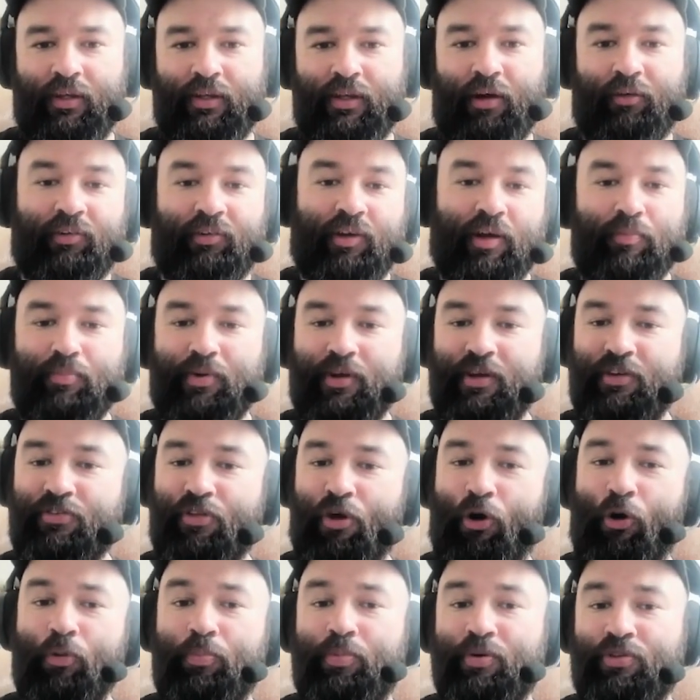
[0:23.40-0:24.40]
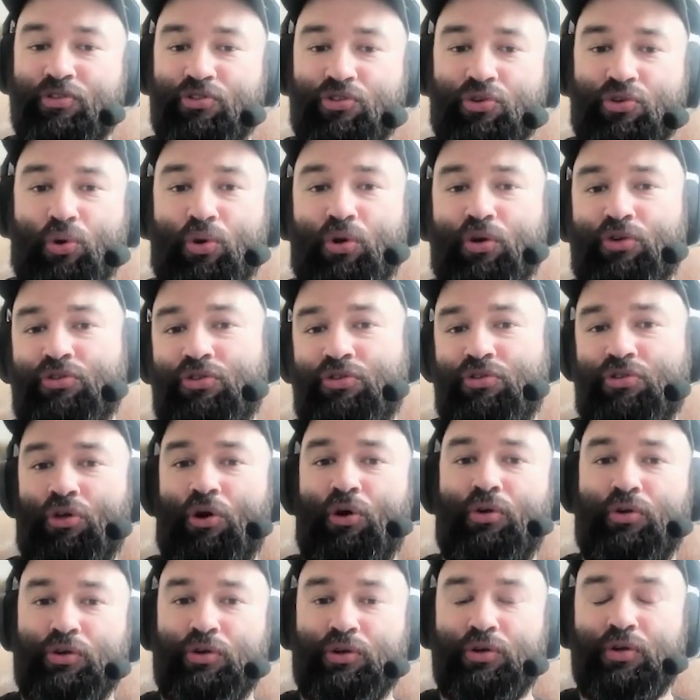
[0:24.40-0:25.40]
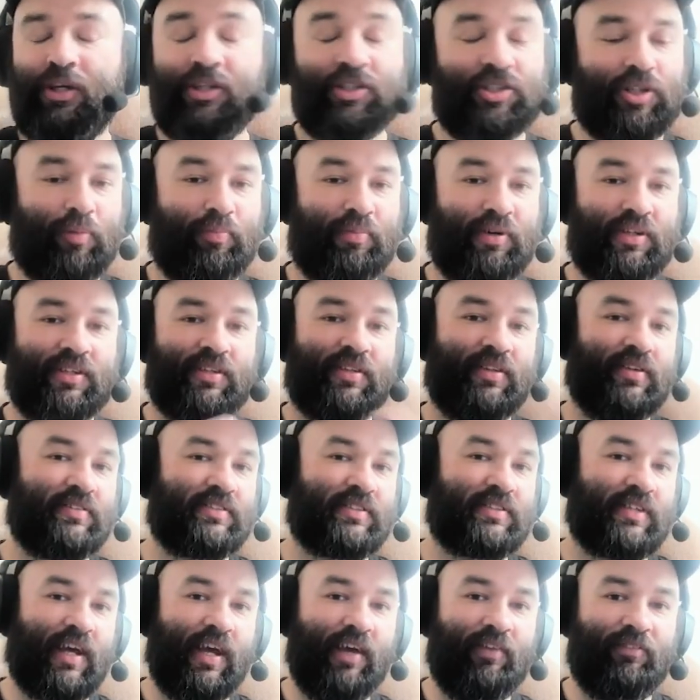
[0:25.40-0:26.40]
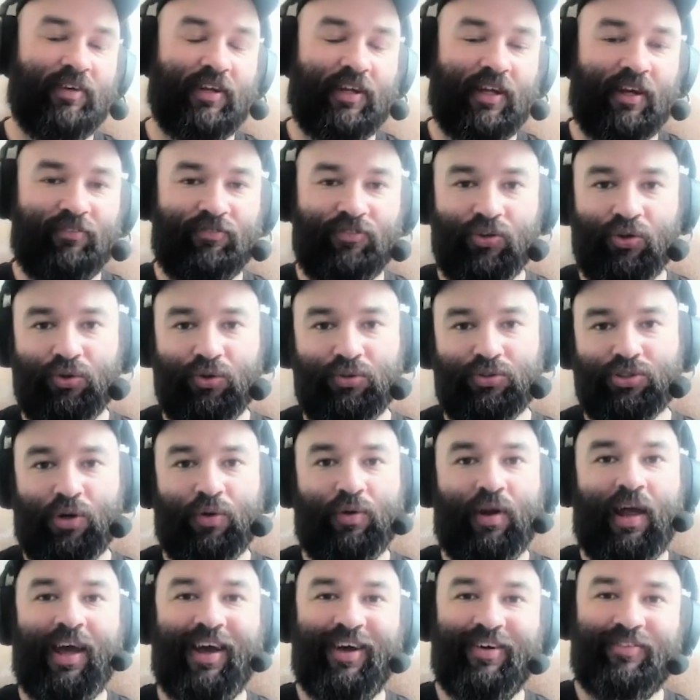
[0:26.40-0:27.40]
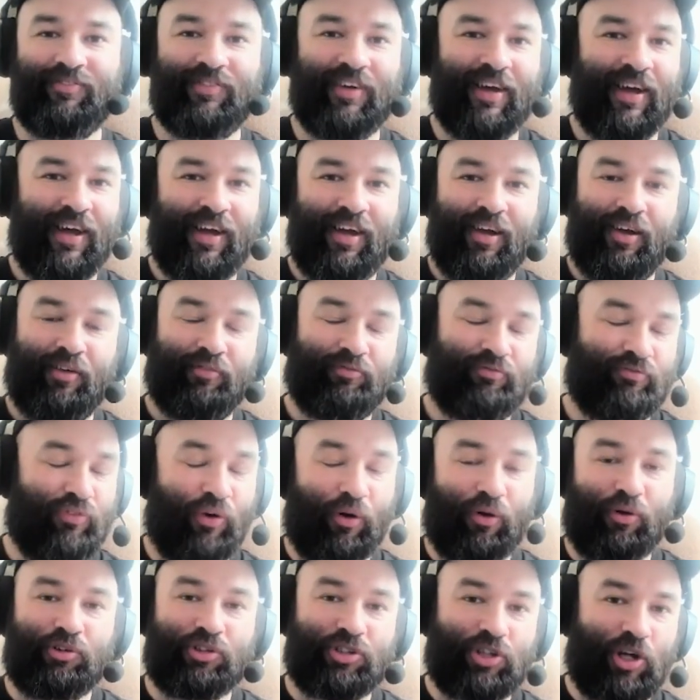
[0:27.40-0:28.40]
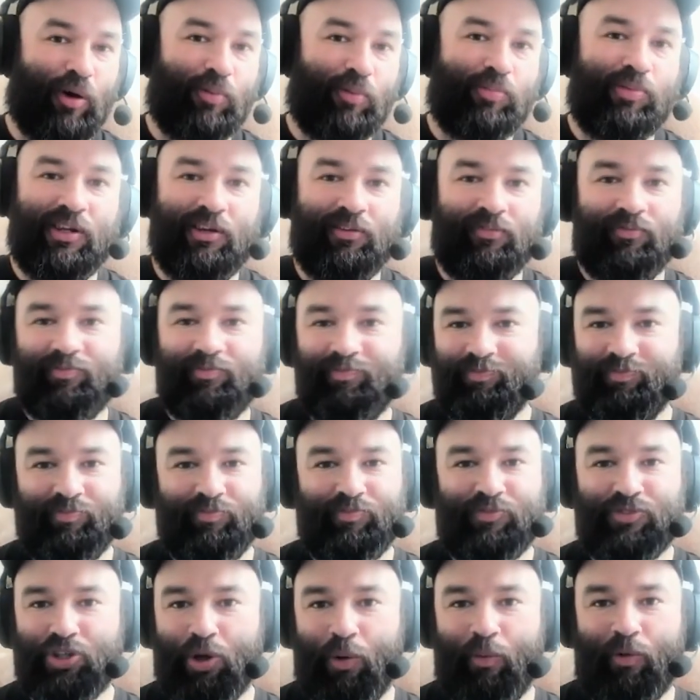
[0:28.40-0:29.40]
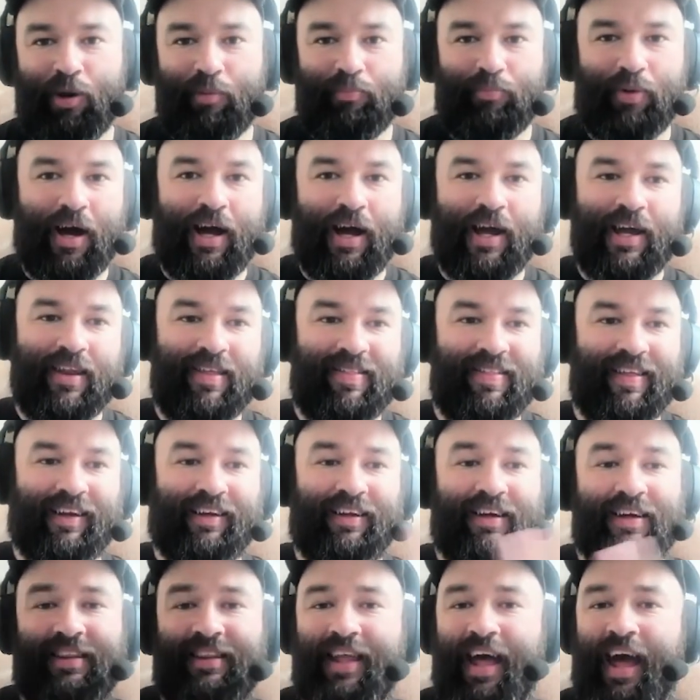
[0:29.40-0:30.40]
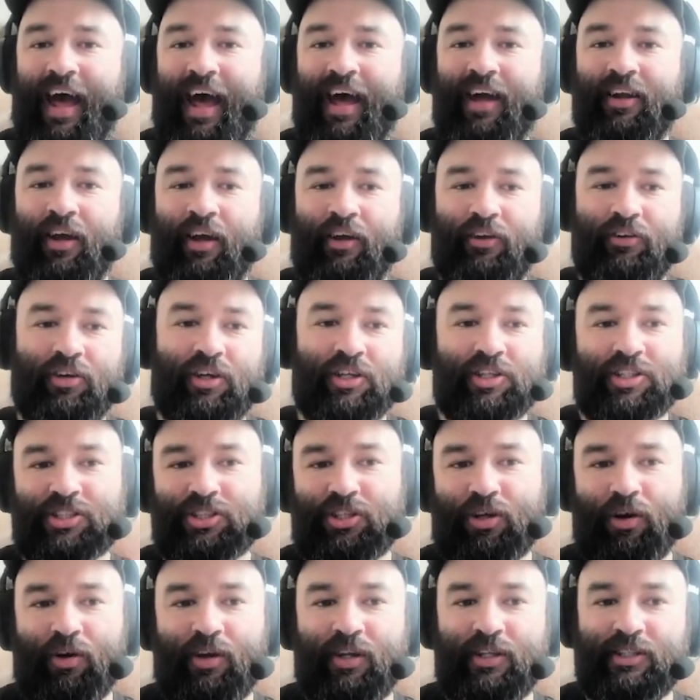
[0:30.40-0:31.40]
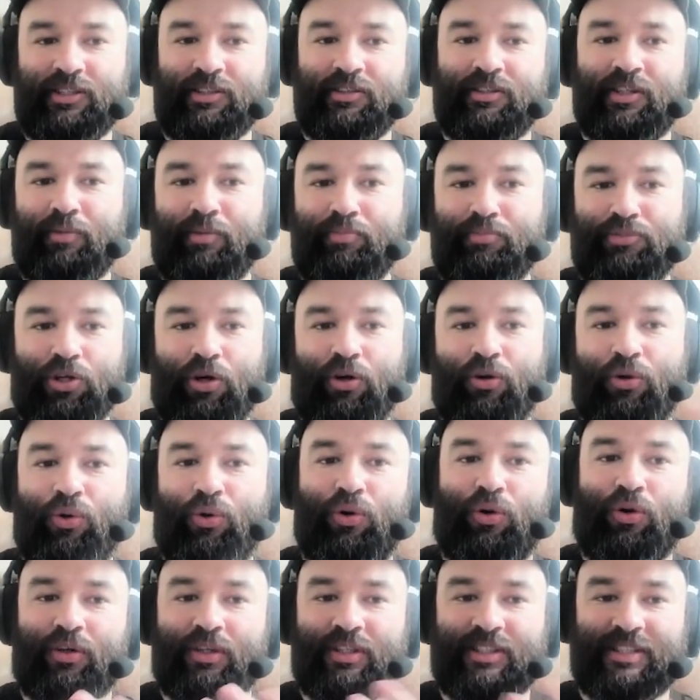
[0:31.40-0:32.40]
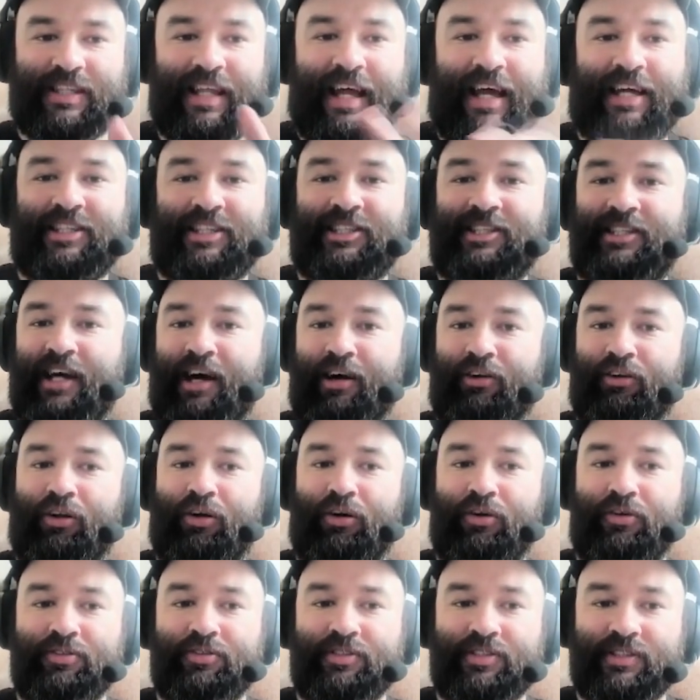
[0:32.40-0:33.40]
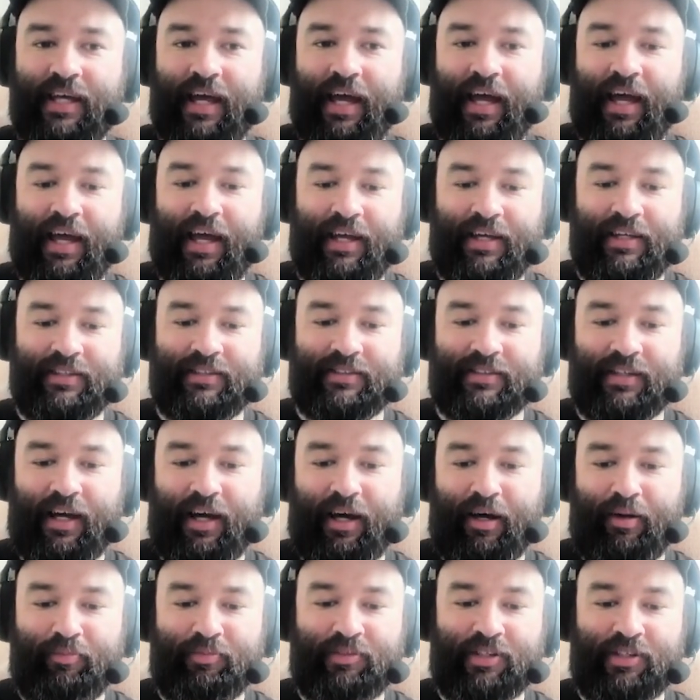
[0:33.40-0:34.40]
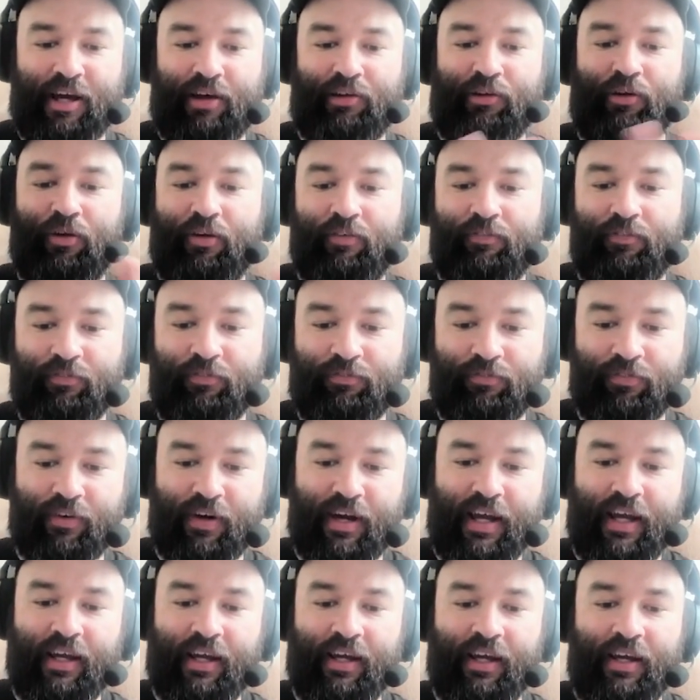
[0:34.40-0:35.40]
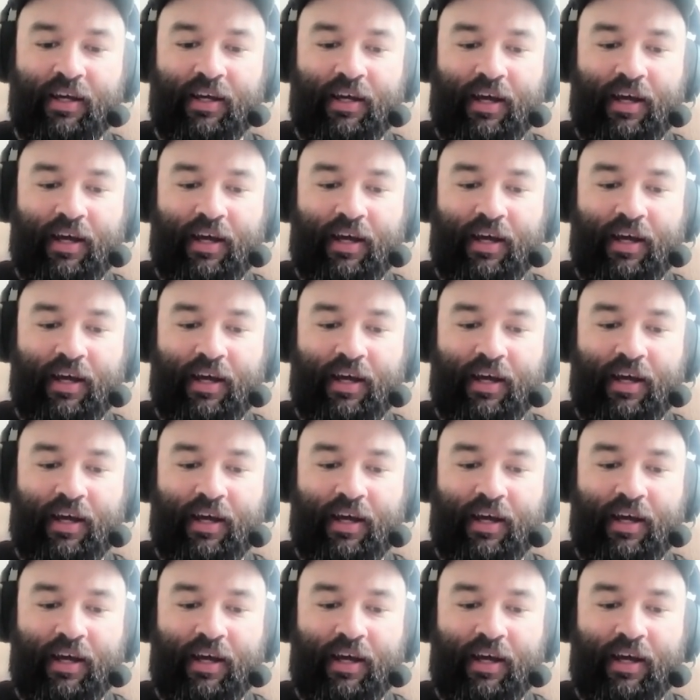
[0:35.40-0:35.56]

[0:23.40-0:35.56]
Now, GIMP is open source, so you can jump into this even if you don't have Photoshop and you don't want to buy anything like that. You can just go to gimp.org/downloads and download it for free.